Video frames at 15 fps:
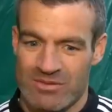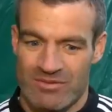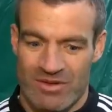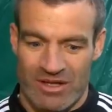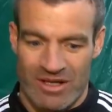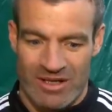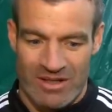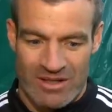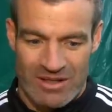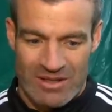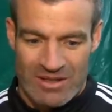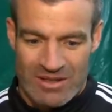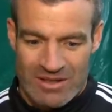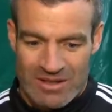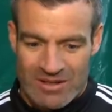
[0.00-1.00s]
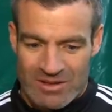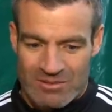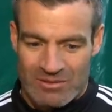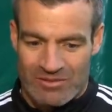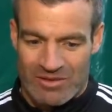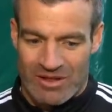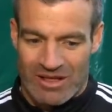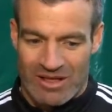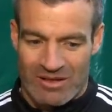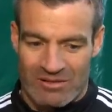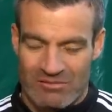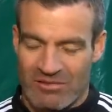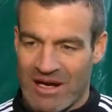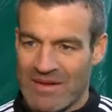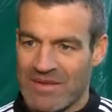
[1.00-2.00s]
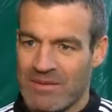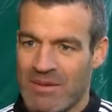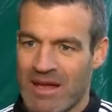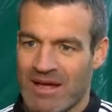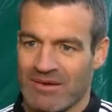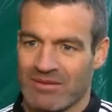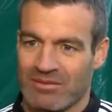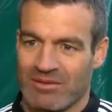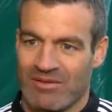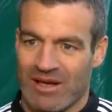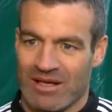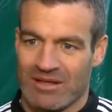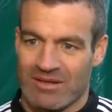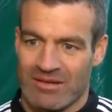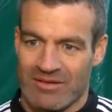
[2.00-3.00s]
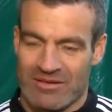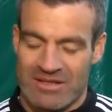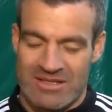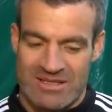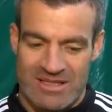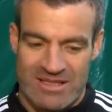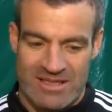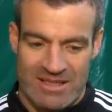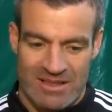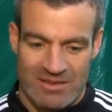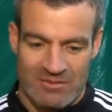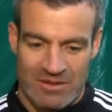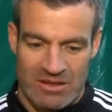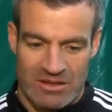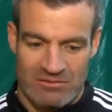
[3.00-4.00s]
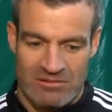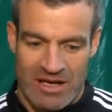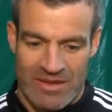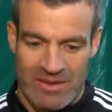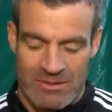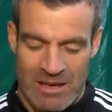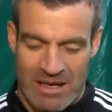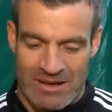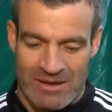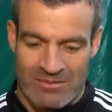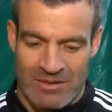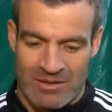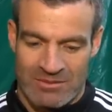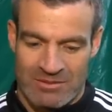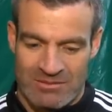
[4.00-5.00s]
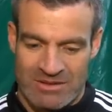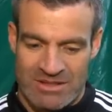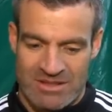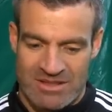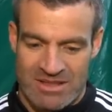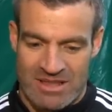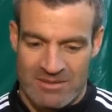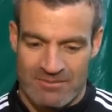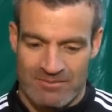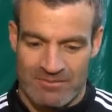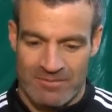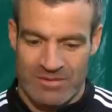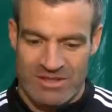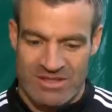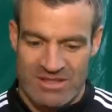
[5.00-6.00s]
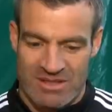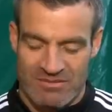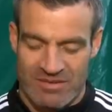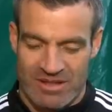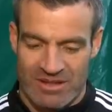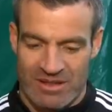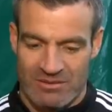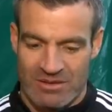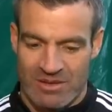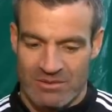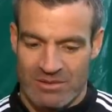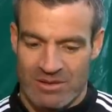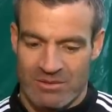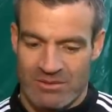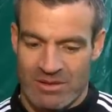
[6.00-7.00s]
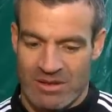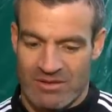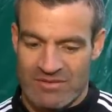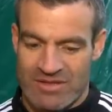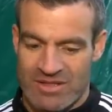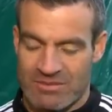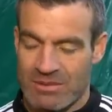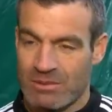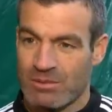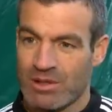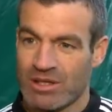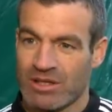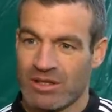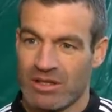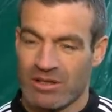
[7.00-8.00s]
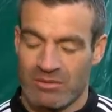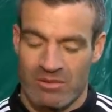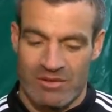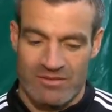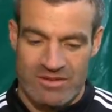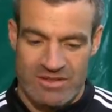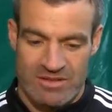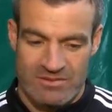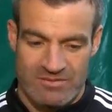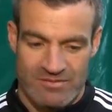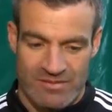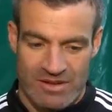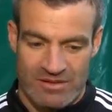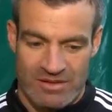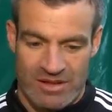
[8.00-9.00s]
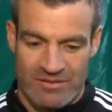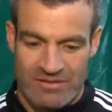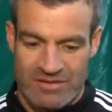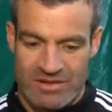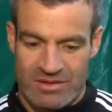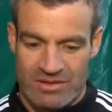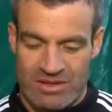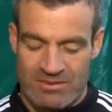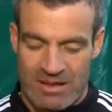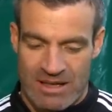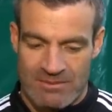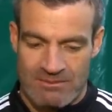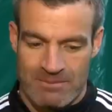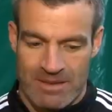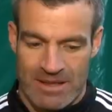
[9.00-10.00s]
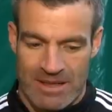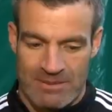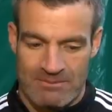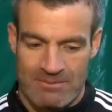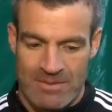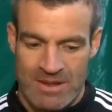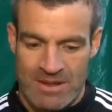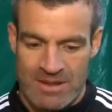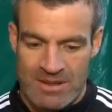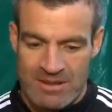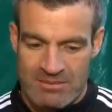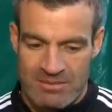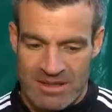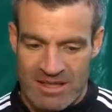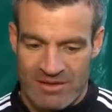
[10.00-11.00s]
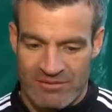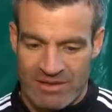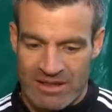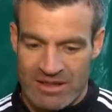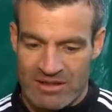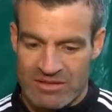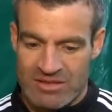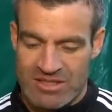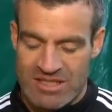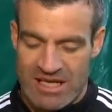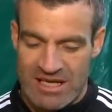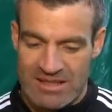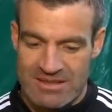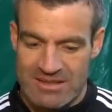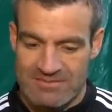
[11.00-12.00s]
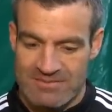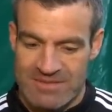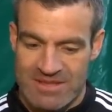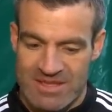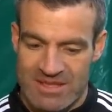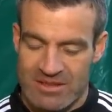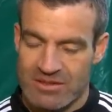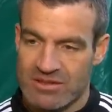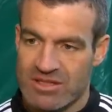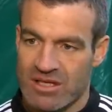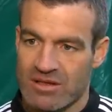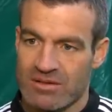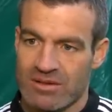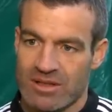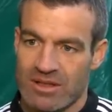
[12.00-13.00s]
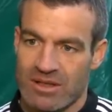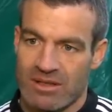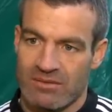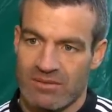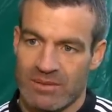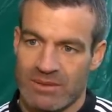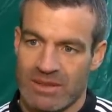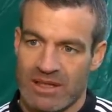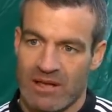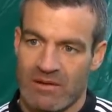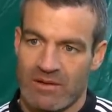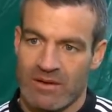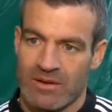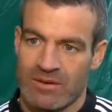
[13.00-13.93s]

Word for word: we've got to we've got to ride them out without kind of conceding, and we're not riding them out at the moment, which is um, which is something that we're, we're, obviously been working on, and we're obviously kind of talked about. But um, but yeah, if we can get a good start and set a good tone, then hopefully we can carry it